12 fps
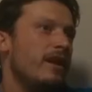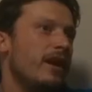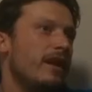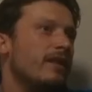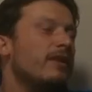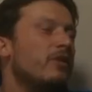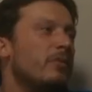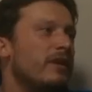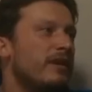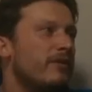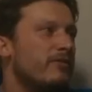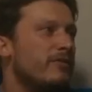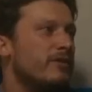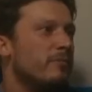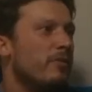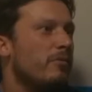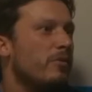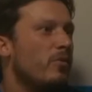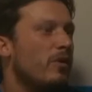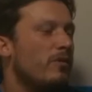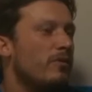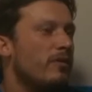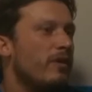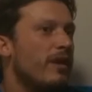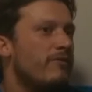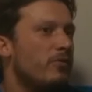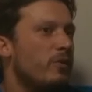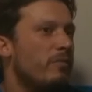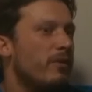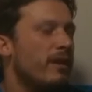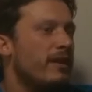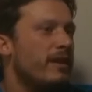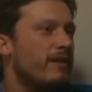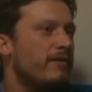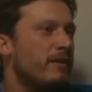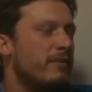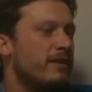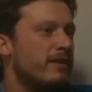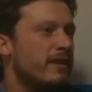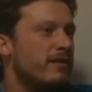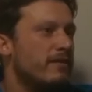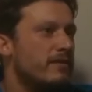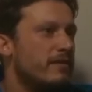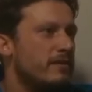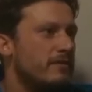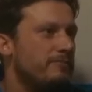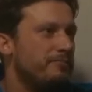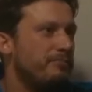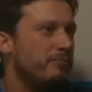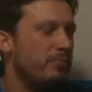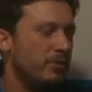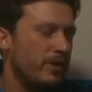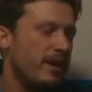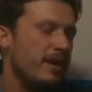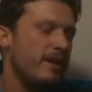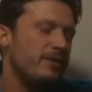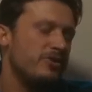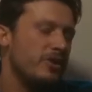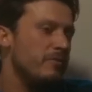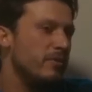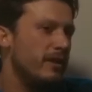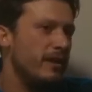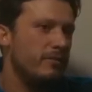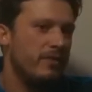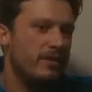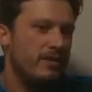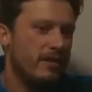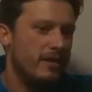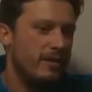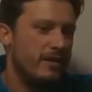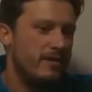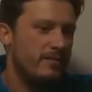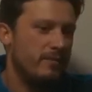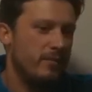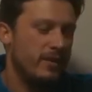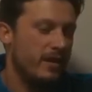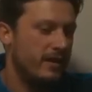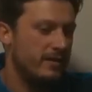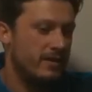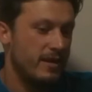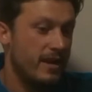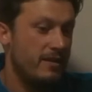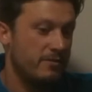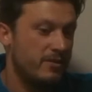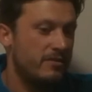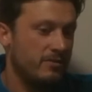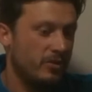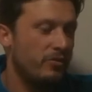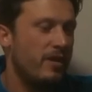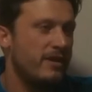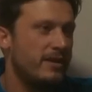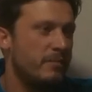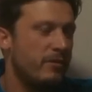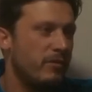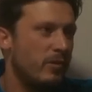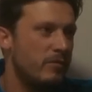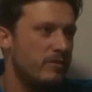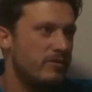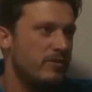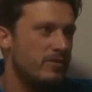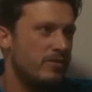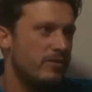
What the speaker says: A little bit different to probably what level we're playing at, if that makes sense. But yeah, I enjoy playing with the lads tonight. It was great team performance.